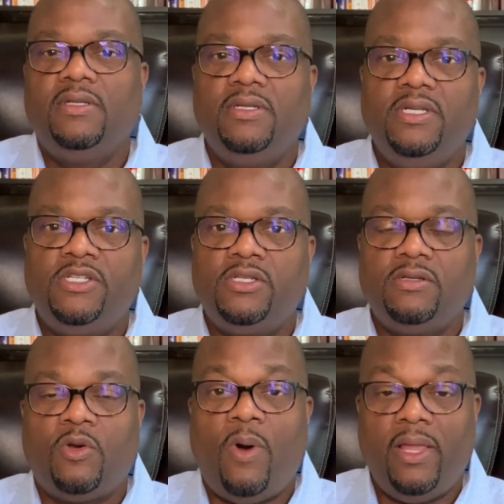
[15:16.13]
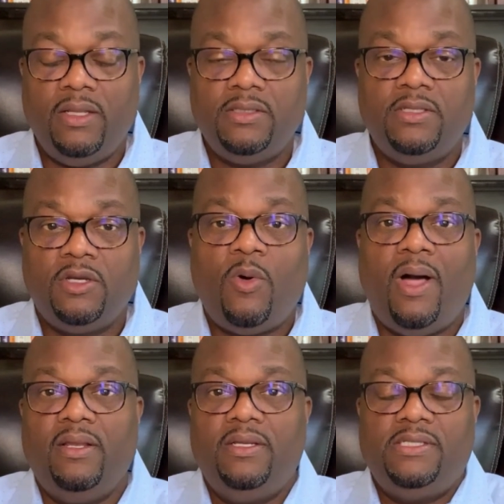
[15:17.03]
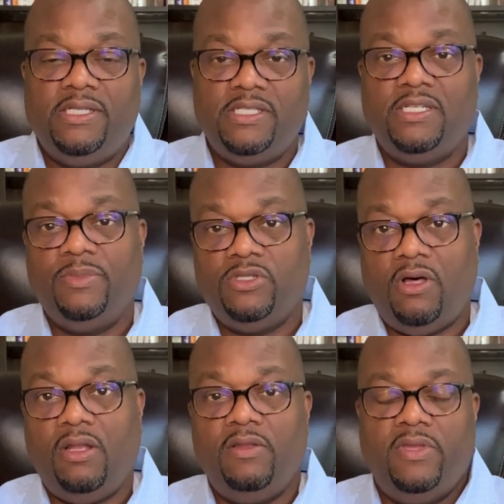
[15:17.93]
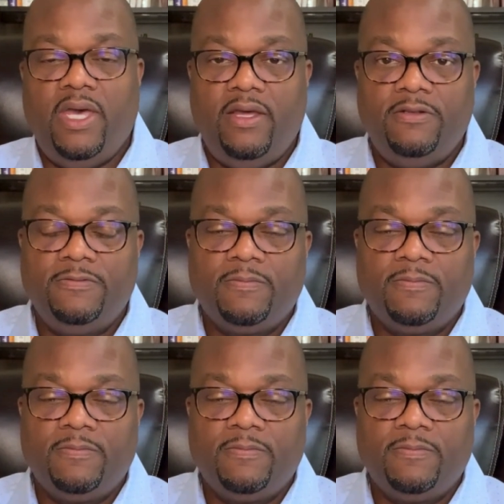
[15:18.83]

It's quality. The quality system is all of that.